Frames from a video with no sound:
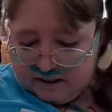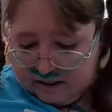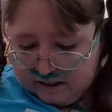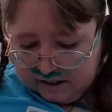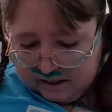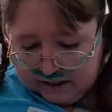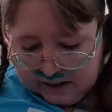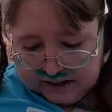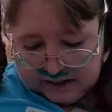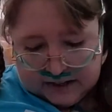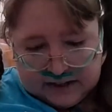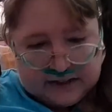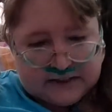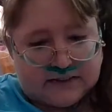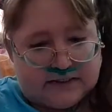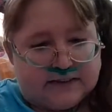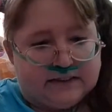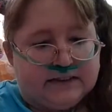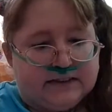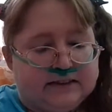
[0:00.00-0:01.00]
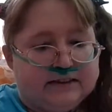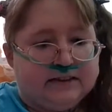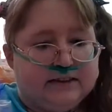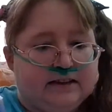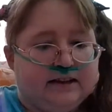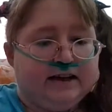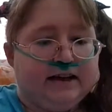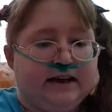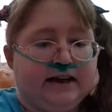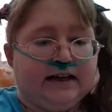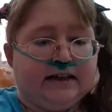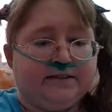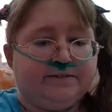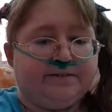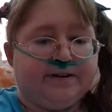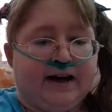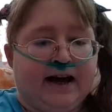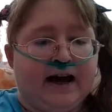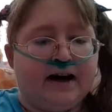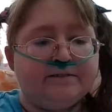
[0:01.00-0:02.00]
This is
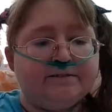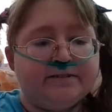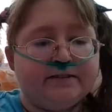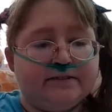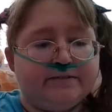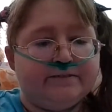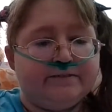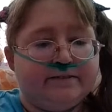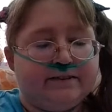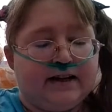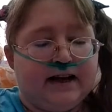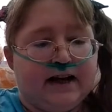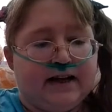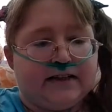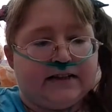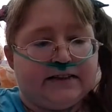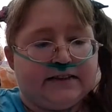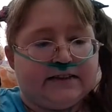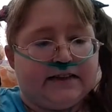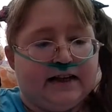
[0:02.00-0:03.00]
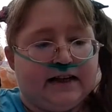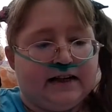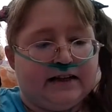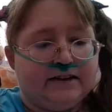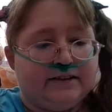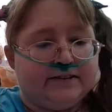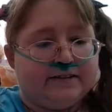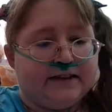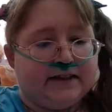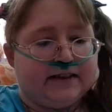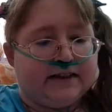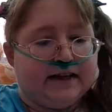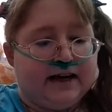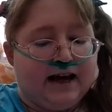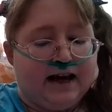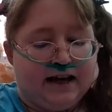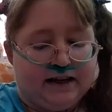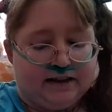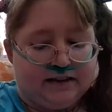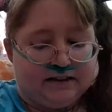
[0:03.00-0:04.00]
my heparin flush that I use at the
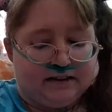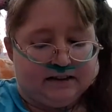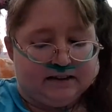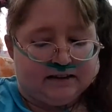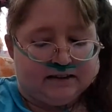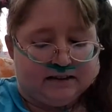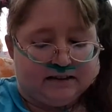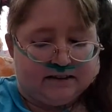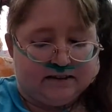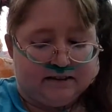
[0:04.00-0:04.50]
end.